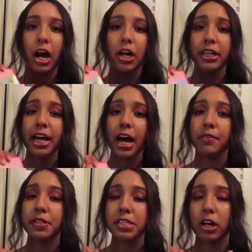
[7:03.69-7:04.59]
I already
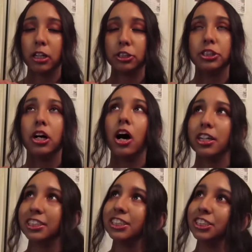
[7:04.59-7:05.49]
have this
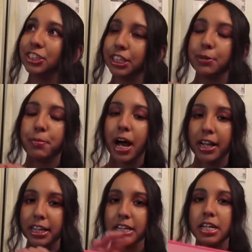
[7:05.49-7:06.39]
Artistry
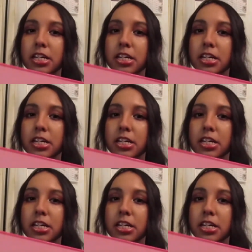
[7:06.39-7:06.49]
palette,